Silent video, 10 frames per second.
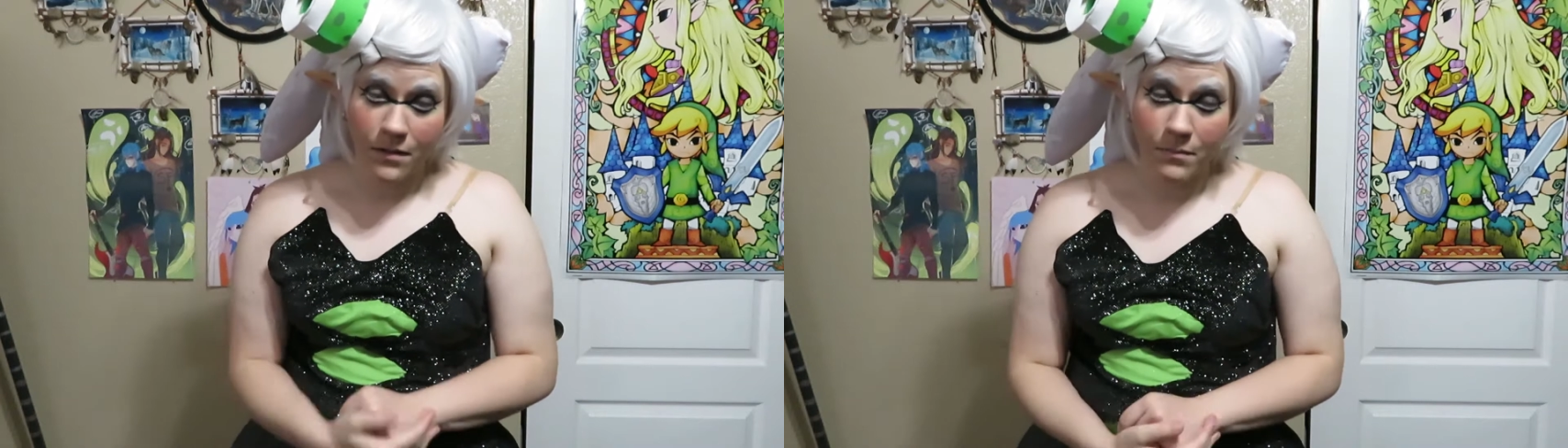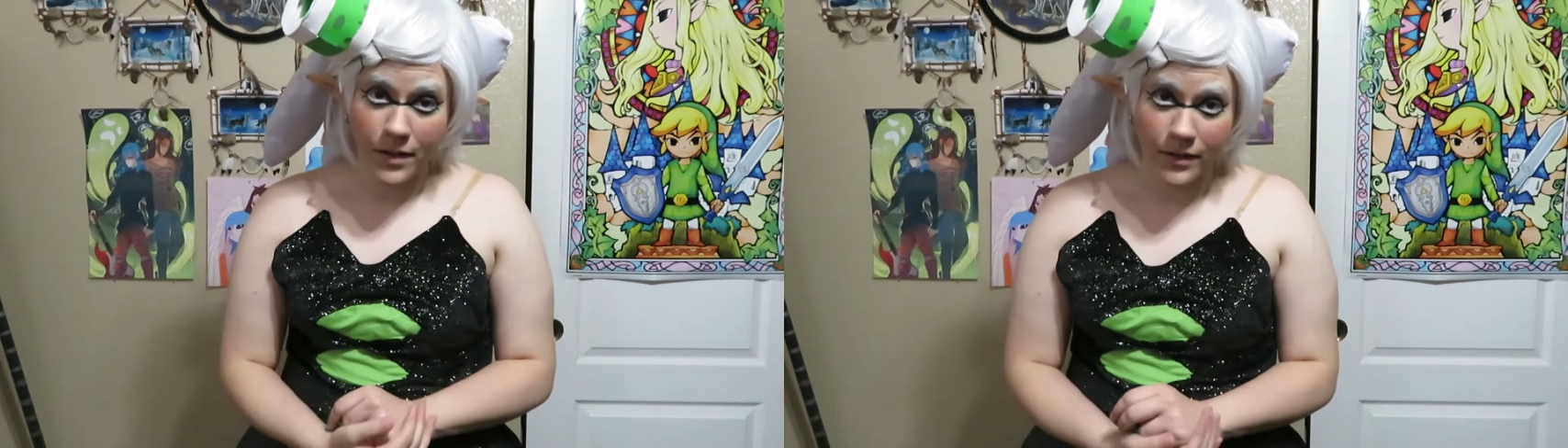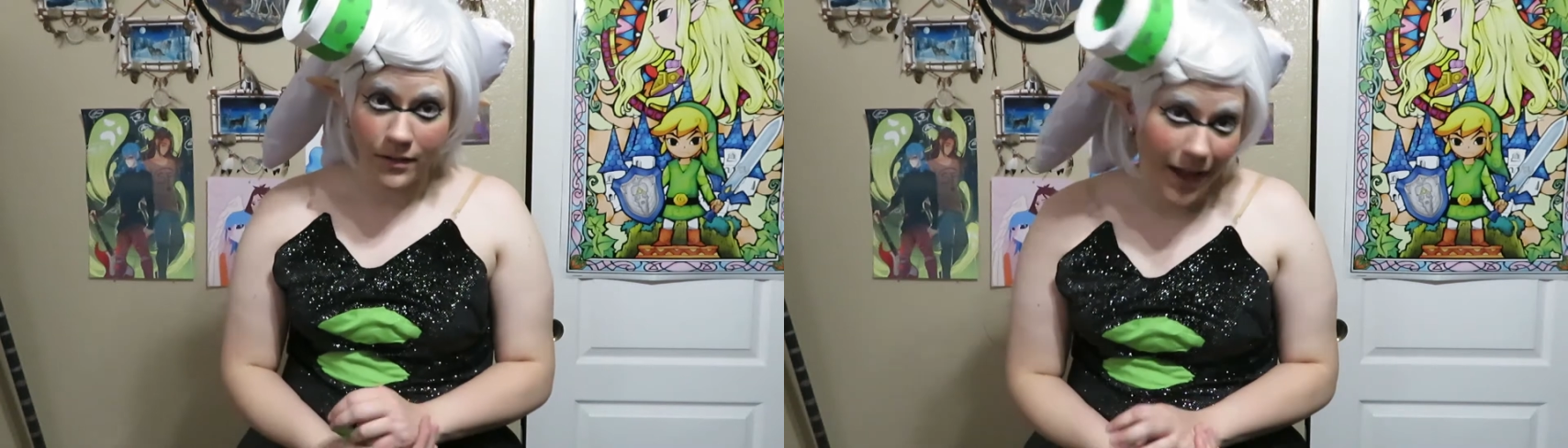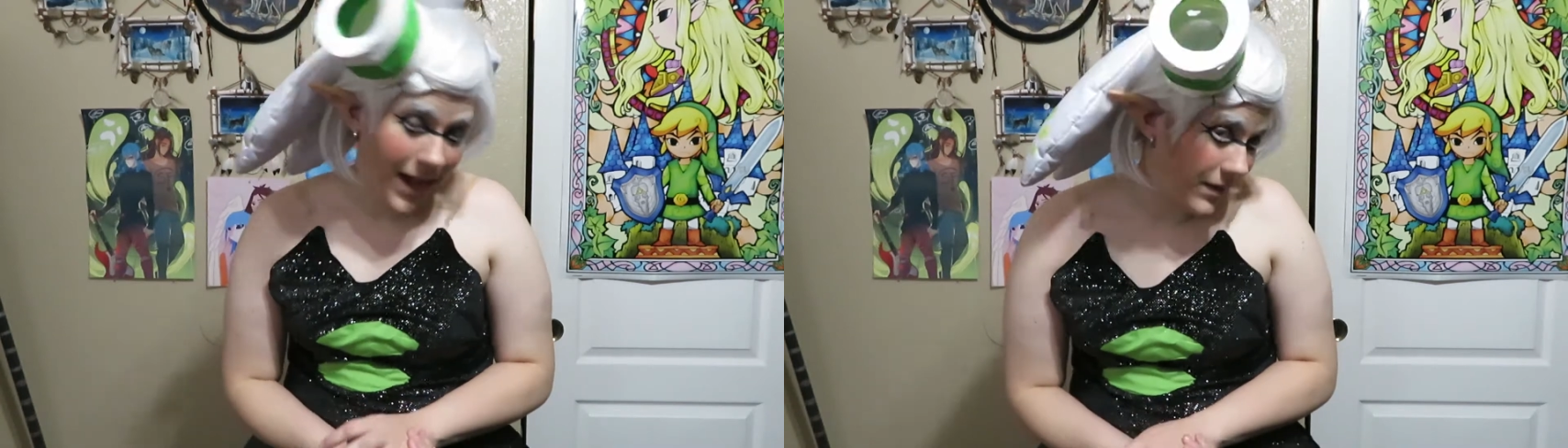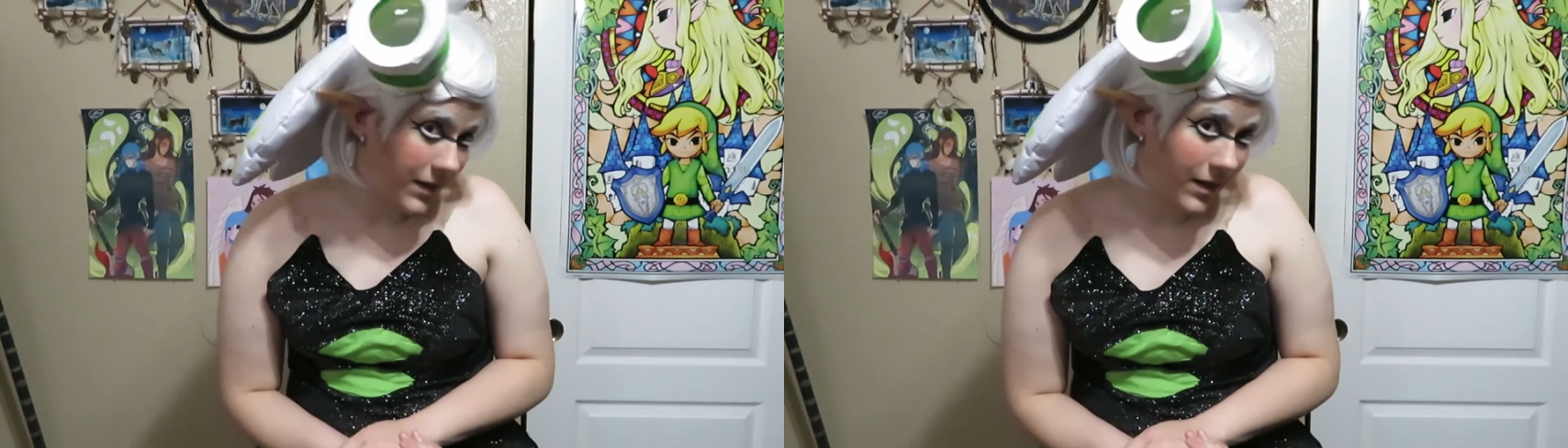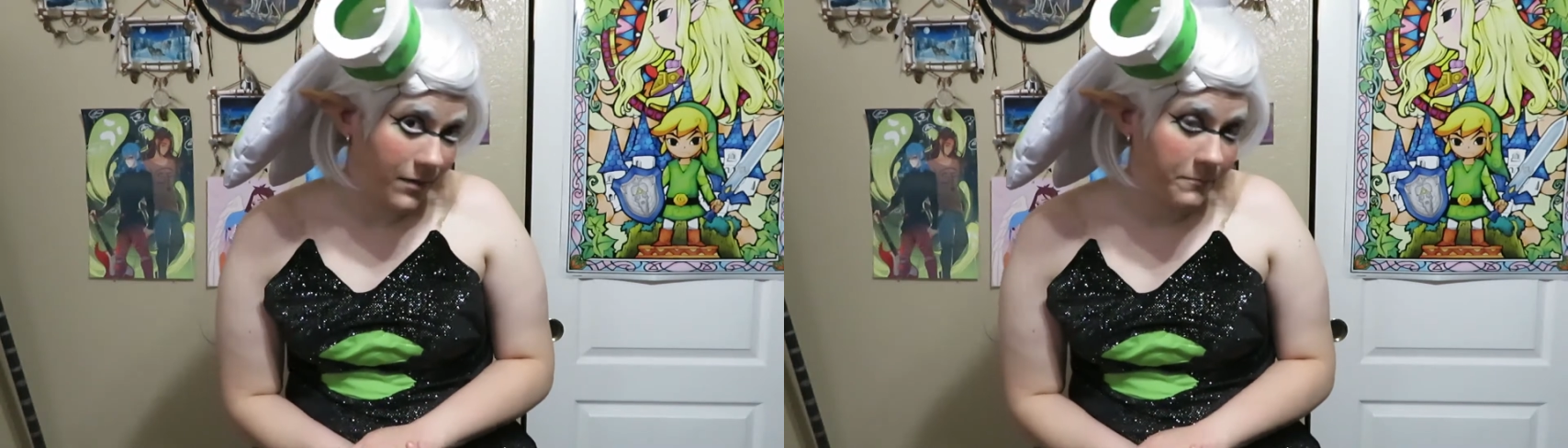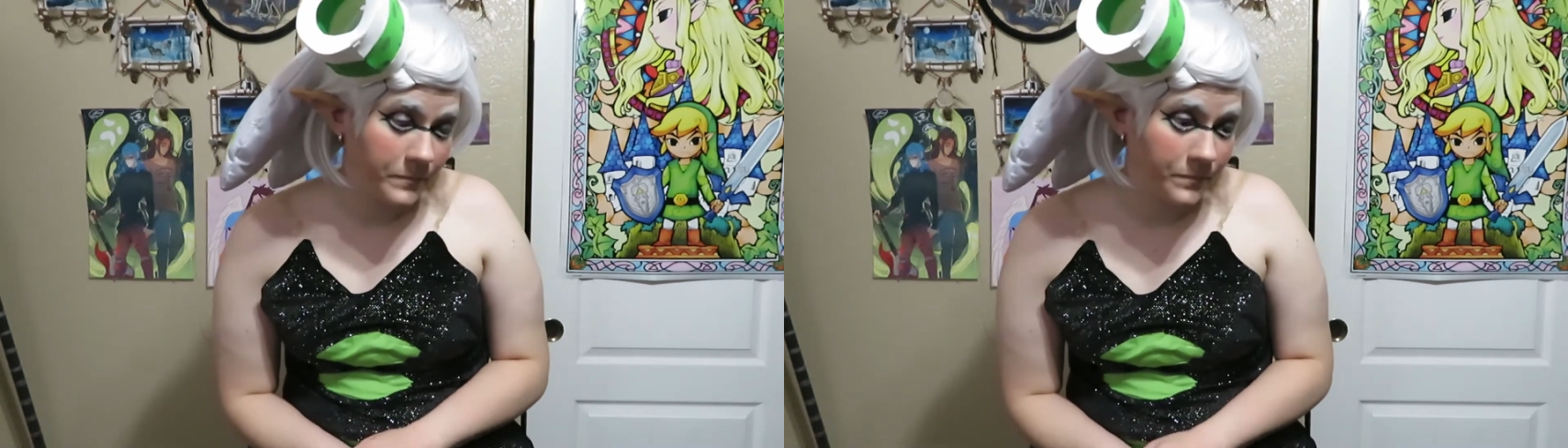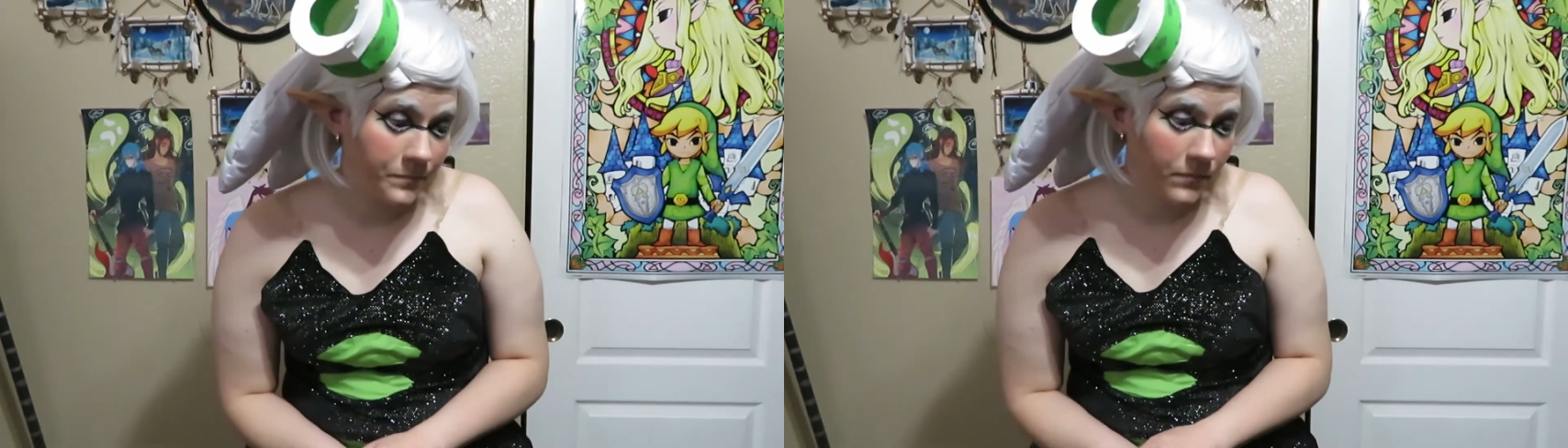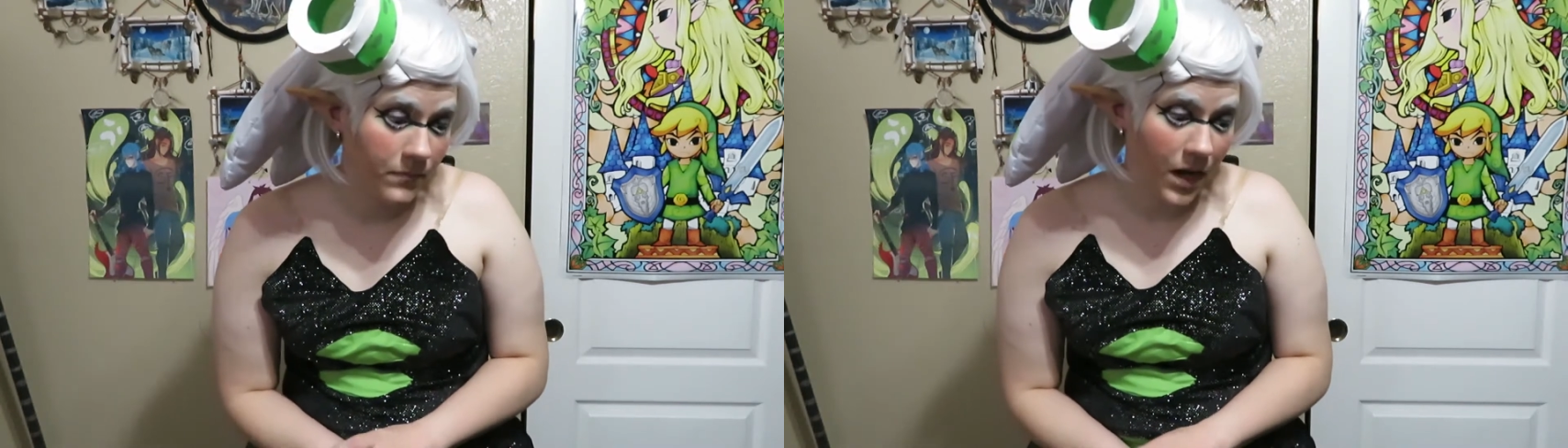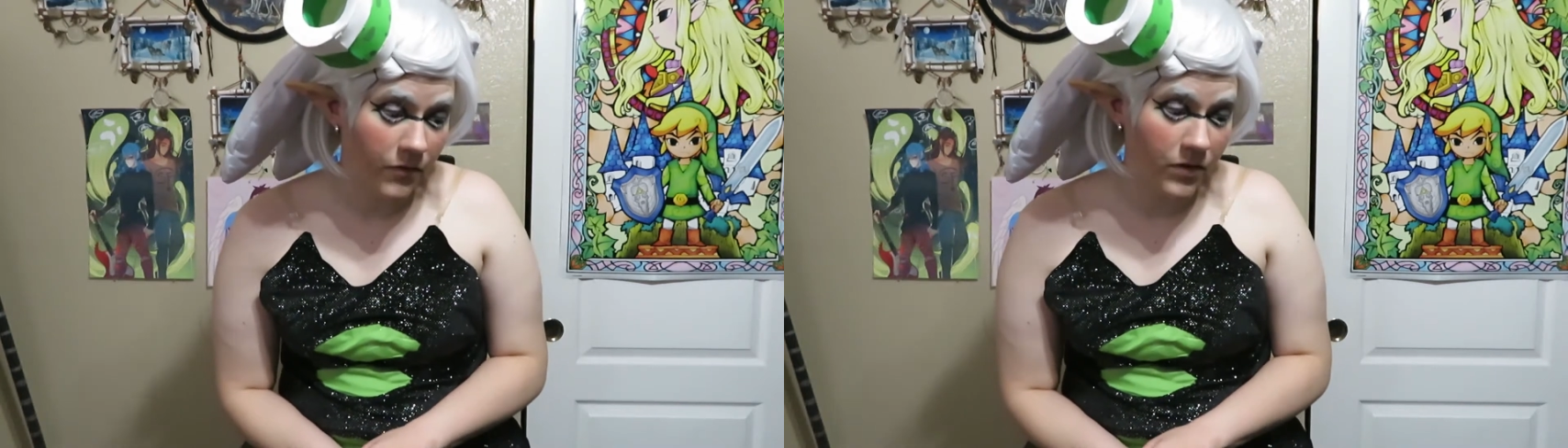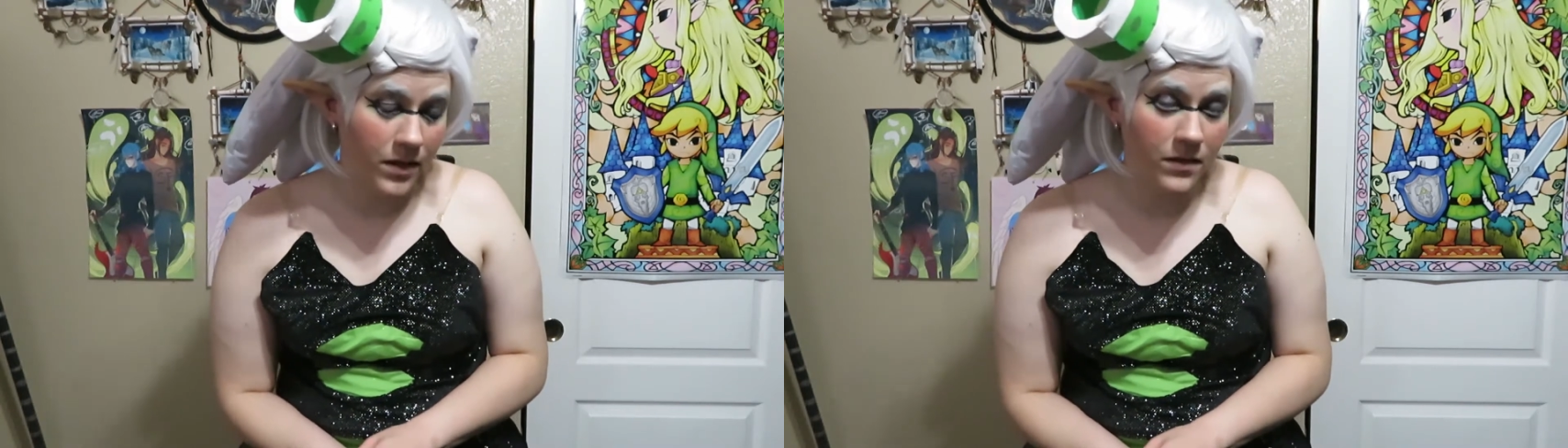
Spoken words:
my little hat thing. Everything